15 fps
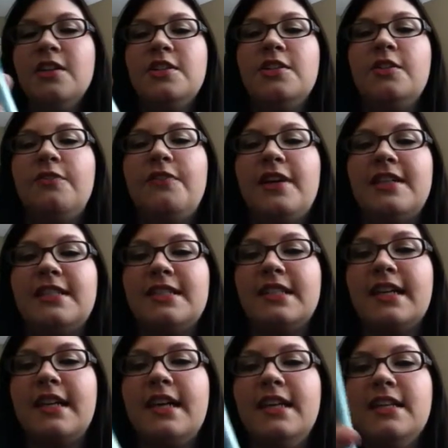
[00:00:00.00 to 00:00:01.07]
Too Faced
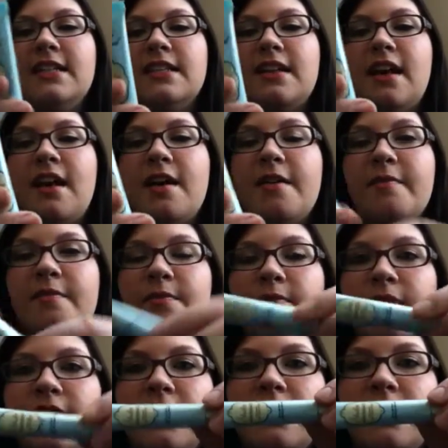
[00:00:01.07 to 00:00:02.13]
kit
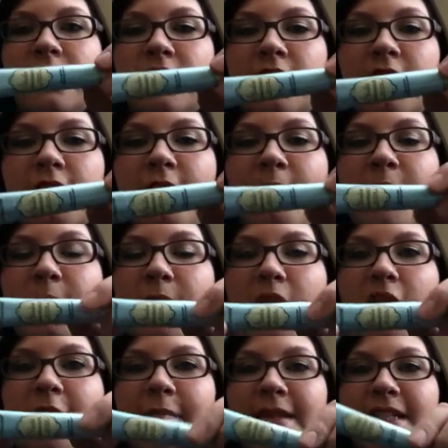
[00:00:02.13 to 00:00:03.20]
from the
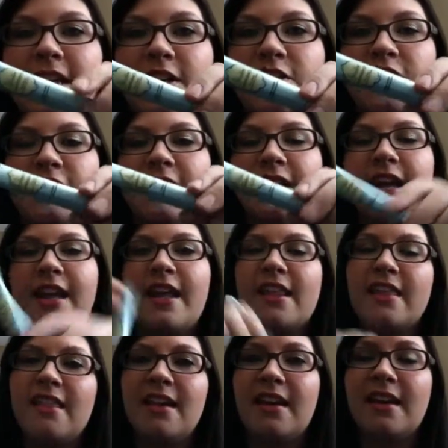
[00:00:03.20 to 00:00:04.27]
Bahamas, actually, and I
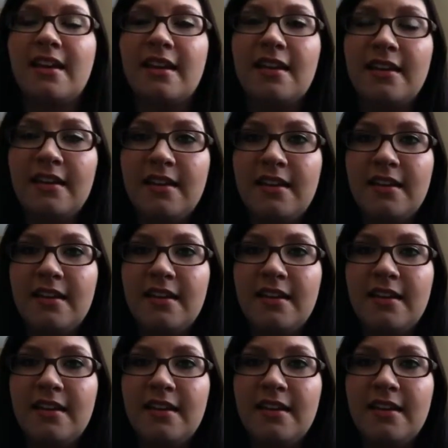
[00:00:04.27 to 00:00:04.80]
think